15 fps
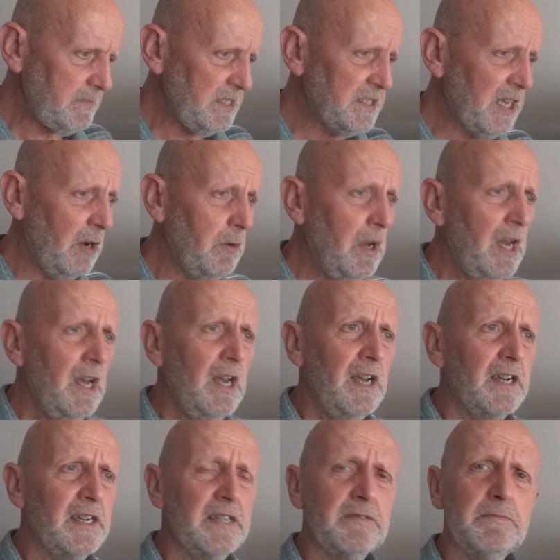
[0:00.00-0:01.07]
So
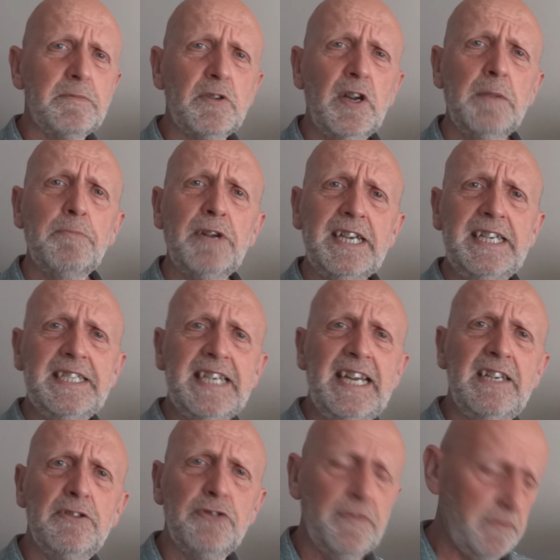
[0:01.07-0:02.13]
I'm going to kind of break it
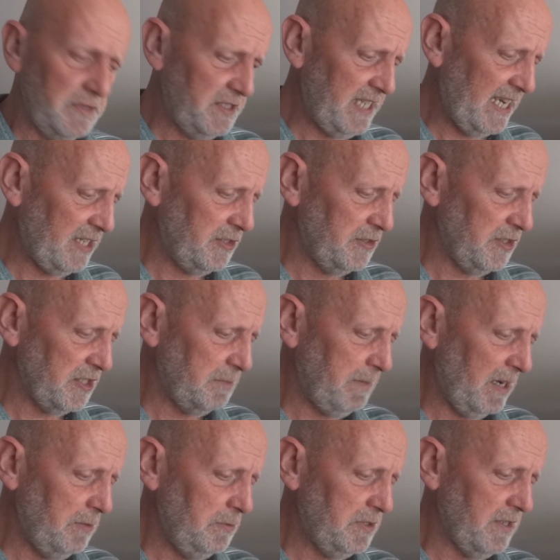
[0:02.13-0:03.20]
down to different sections, I
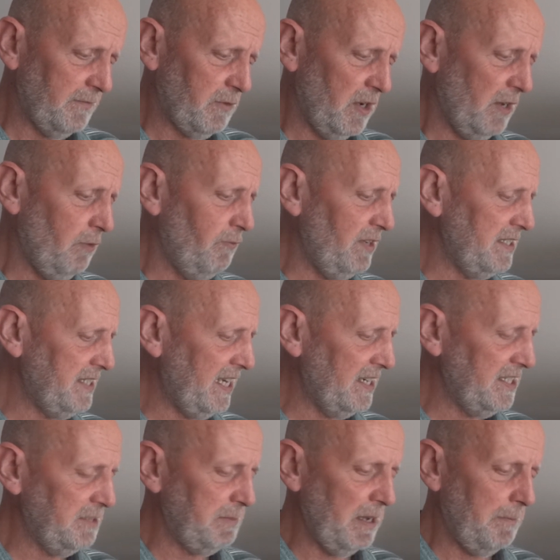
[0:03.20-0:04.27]
suppose. So I've got it all written down
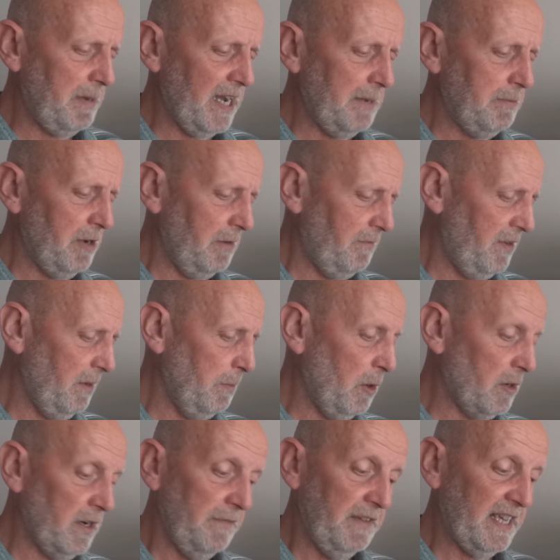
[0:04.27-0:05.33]
this bit of paper. Hopefully I'm
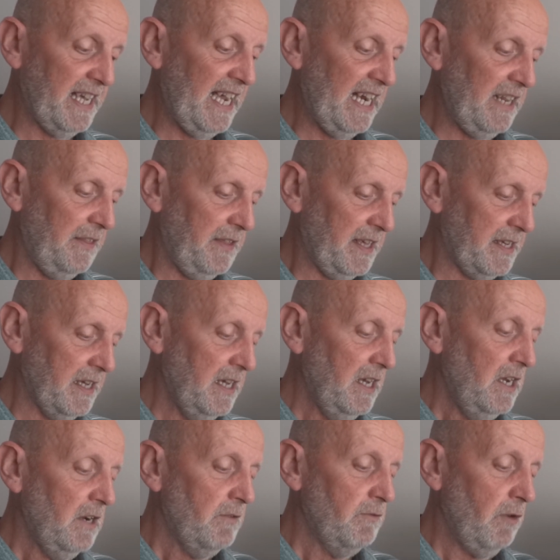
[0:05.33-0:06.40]
not going to forget anything.
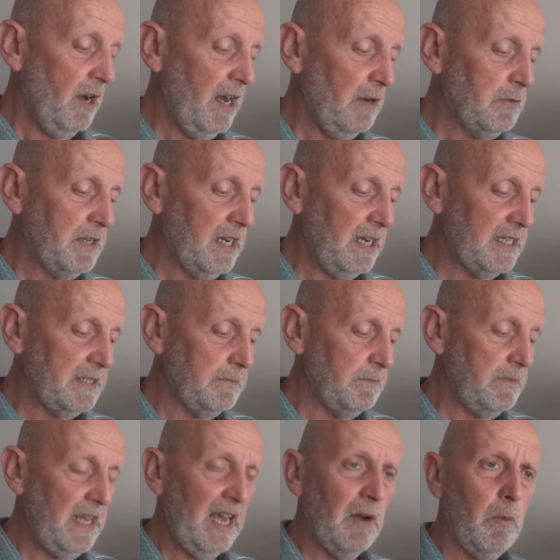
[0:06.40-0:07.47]
Right, okay.
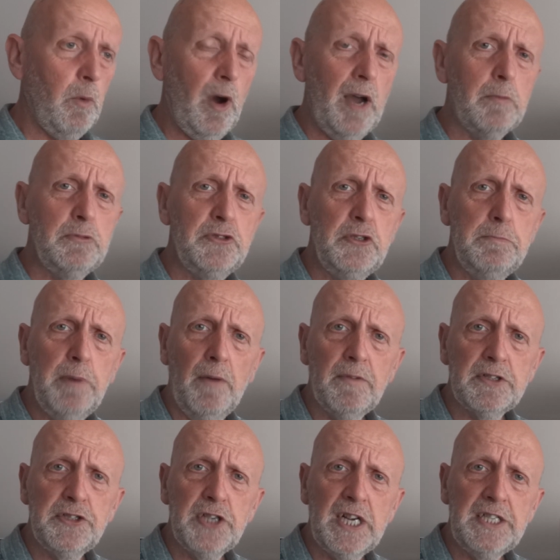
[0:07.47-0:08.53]
Now, why would you
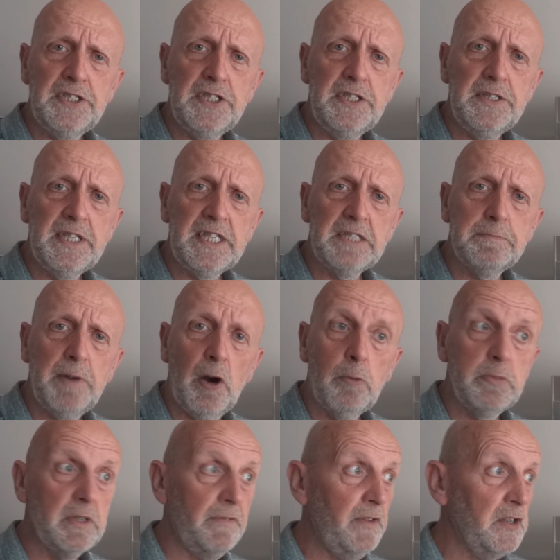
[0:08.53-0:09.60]
bother changing these
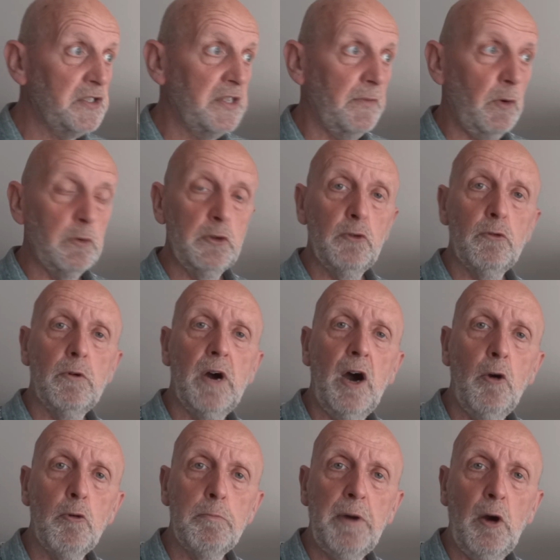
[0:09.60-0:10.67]
bulbs? Now, first of all, your
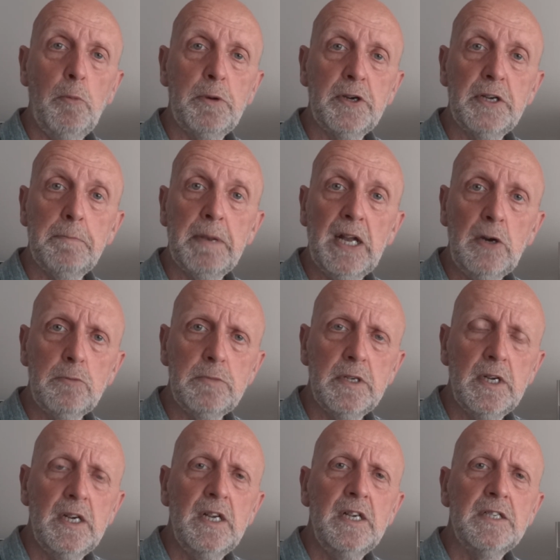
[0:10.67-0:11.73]
old bulb could have blown.
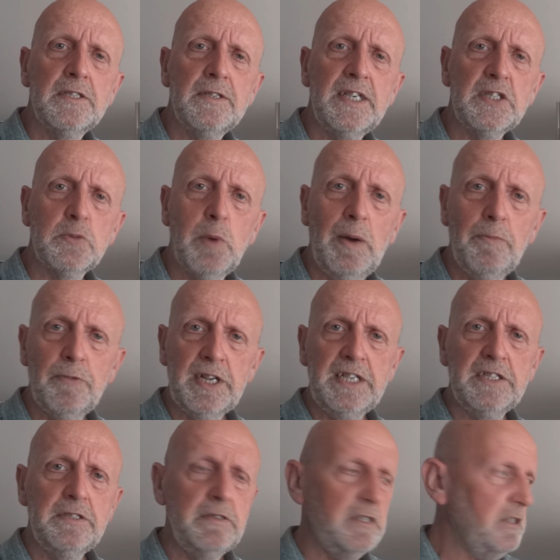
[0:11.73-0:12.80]
So that's one
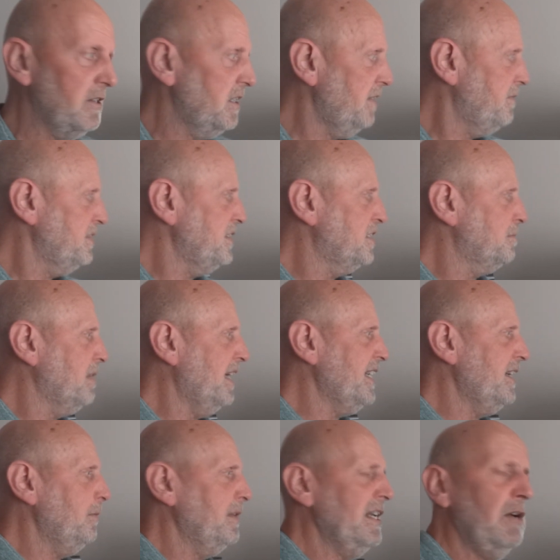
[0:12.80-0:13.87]
reason. You could have a
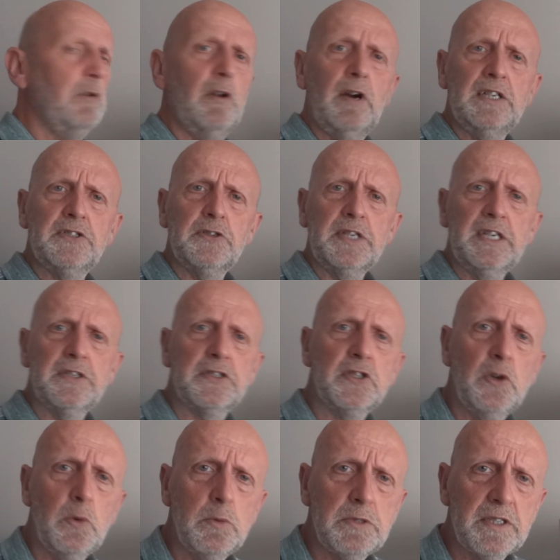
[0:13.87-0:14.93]
display here with no lights on it at
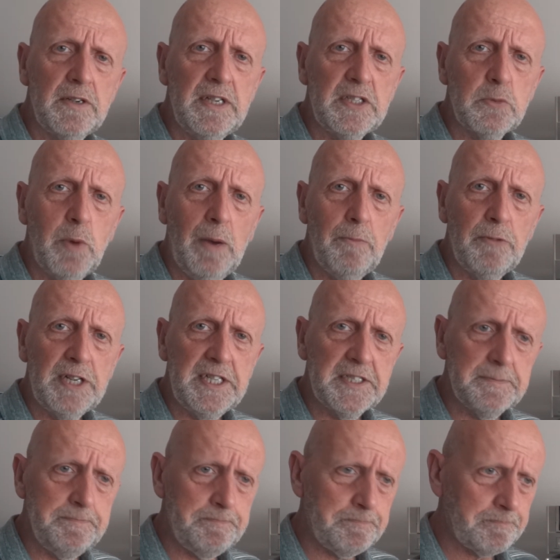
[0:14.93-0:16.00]
all. So that's one
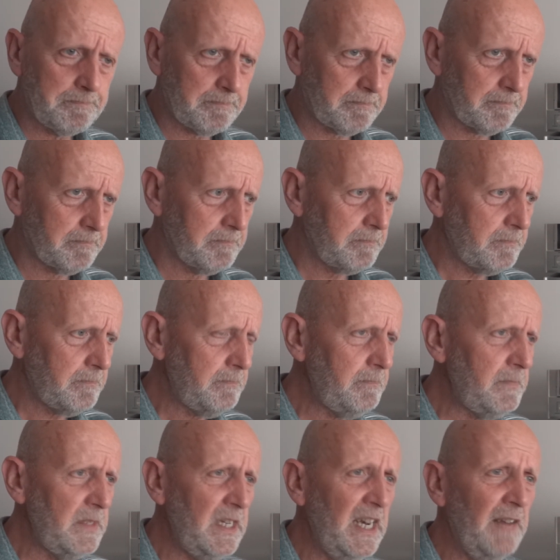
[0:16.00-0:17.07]
reason.
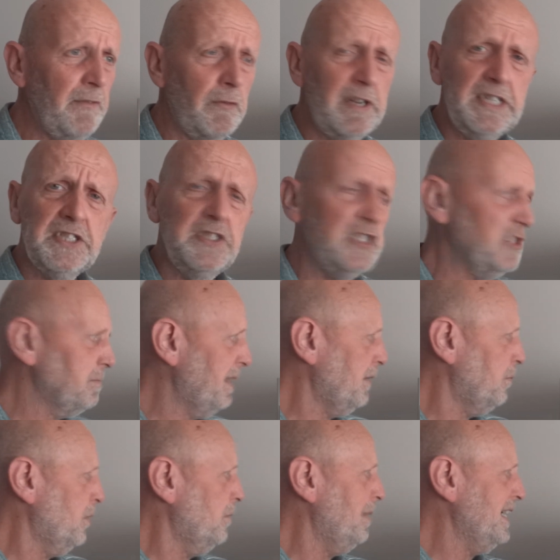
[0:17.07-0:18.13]
Another reason, just
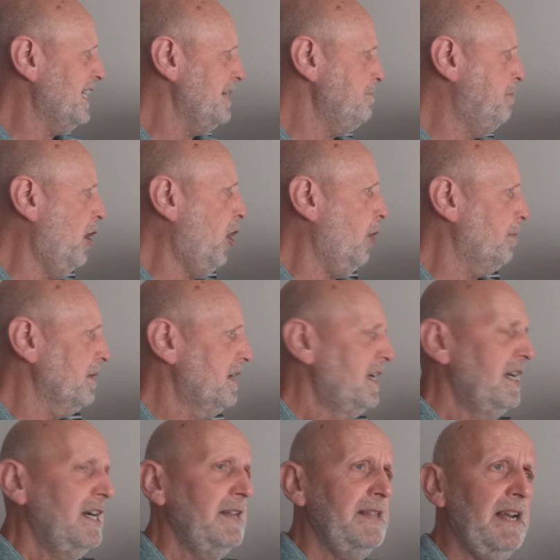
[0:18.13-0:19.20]
make, want to make it pop.
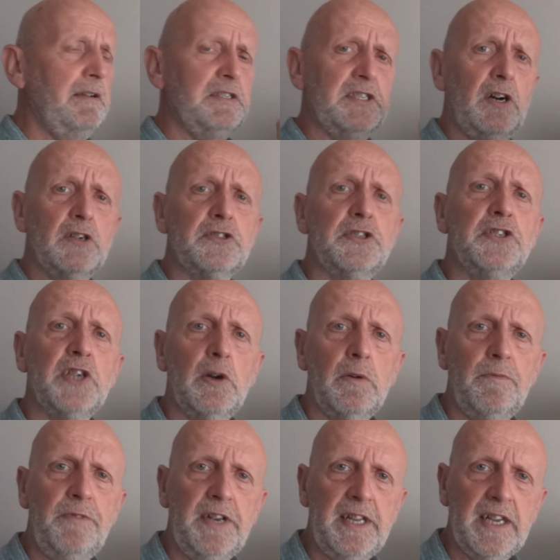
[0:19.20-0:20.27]
Now it's hard to show
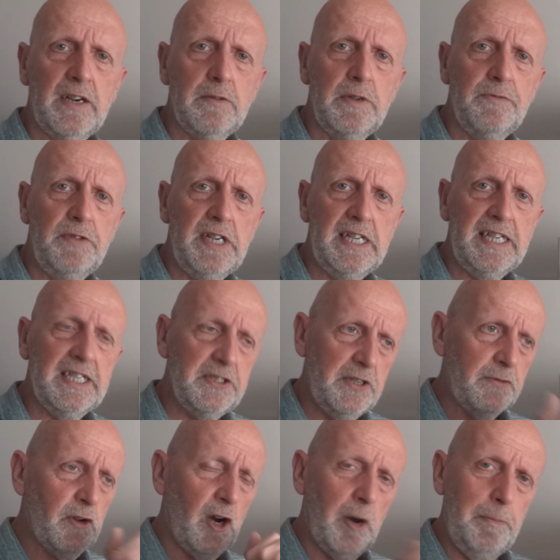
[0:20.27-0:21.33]
on video, it really is.
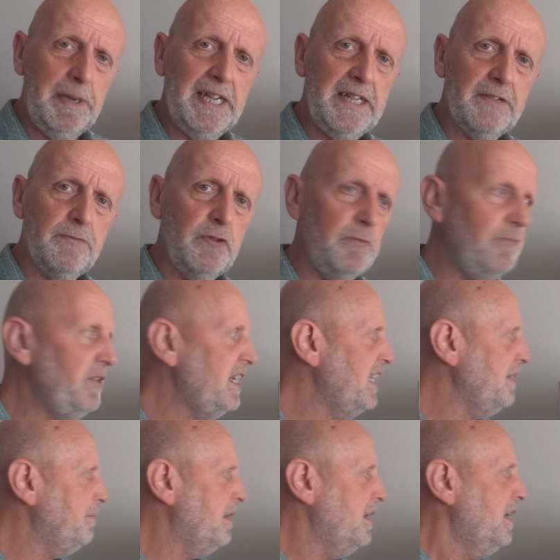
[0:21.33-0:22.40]
You've got to be in the room
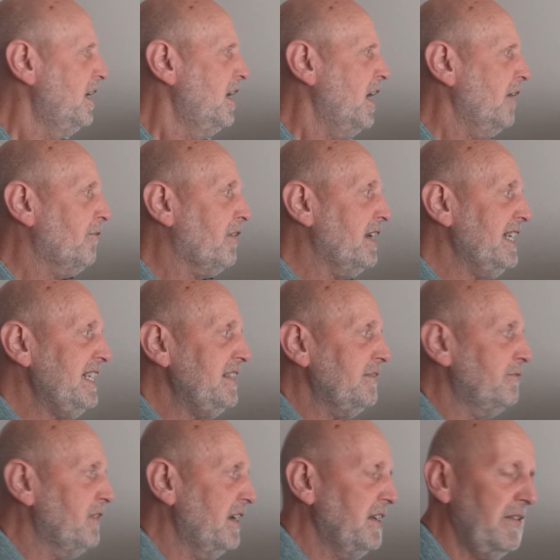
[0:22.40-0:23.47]
really, but I've cleaned the
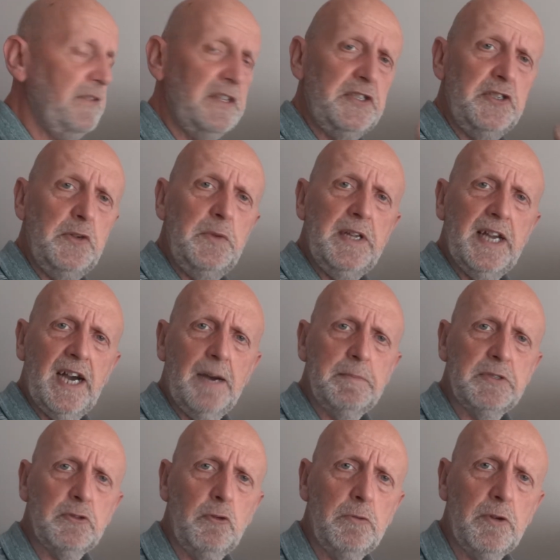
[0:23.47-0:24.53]
front of this unit
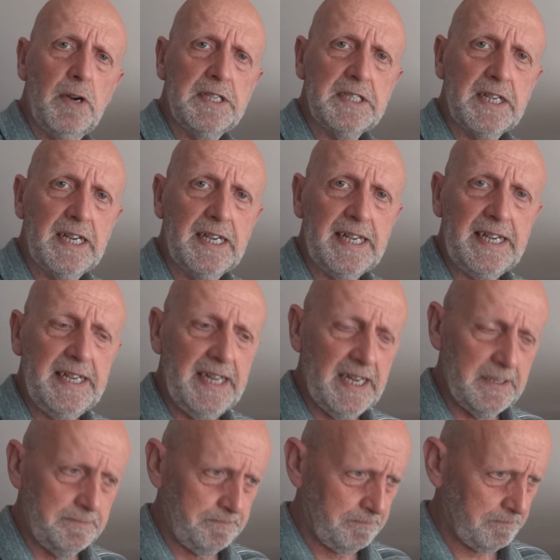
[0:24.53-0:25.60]
up. It's all nice and clean
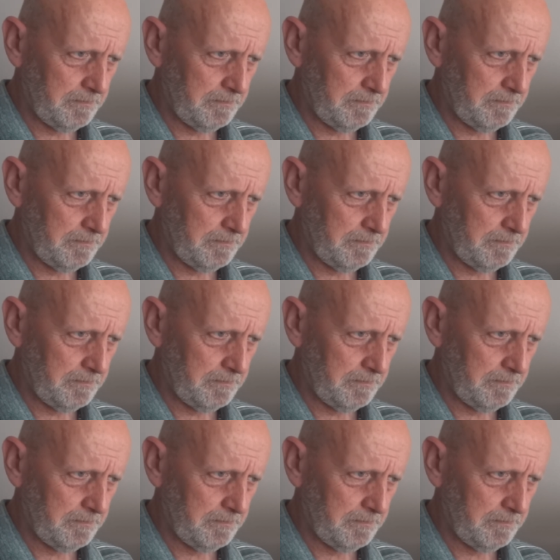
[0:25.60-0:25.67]
now.